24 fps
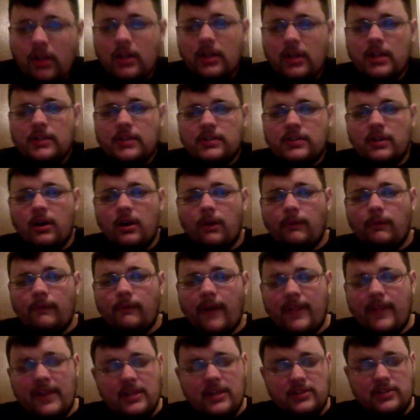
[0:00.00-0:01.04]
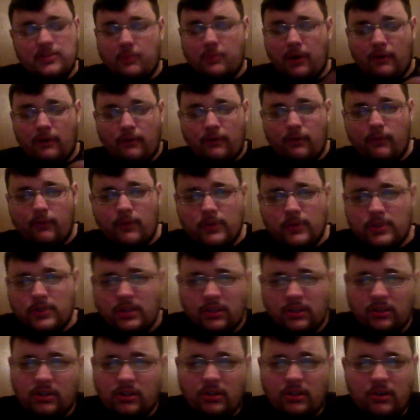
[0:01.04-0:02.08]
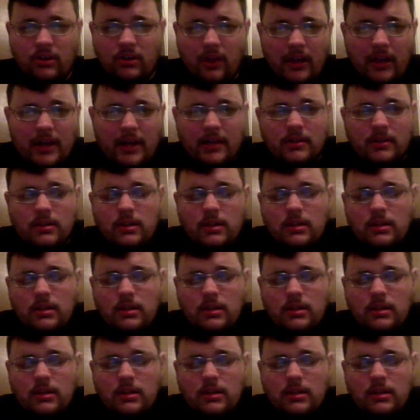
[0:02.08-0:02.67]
So I think it's smart for Bethesda to do that.